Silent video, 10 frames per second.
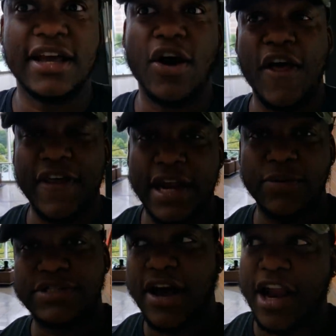ago, I think they
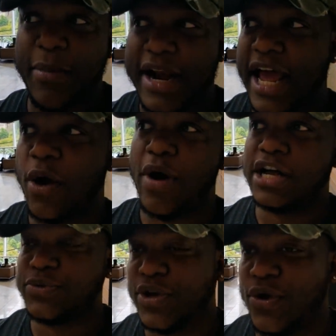was calling my name while I
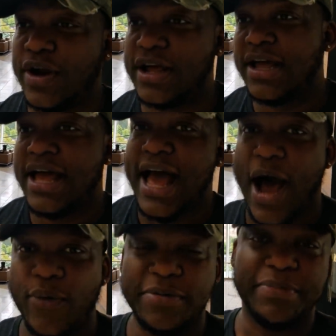was recording.
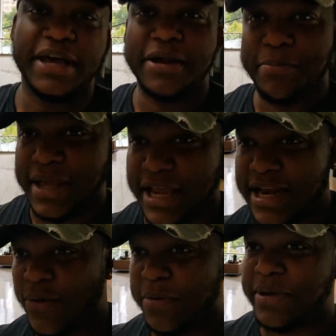I wasn't being a mean.
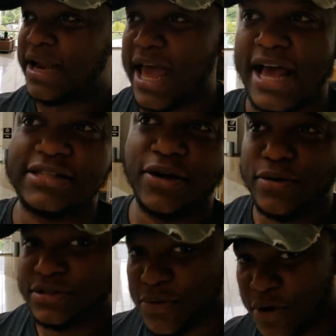I wasn't being an
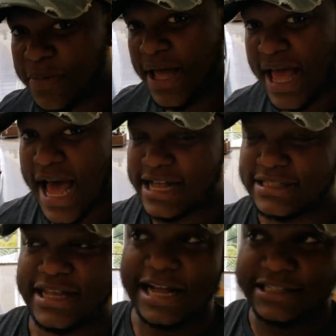asshole to them. I, I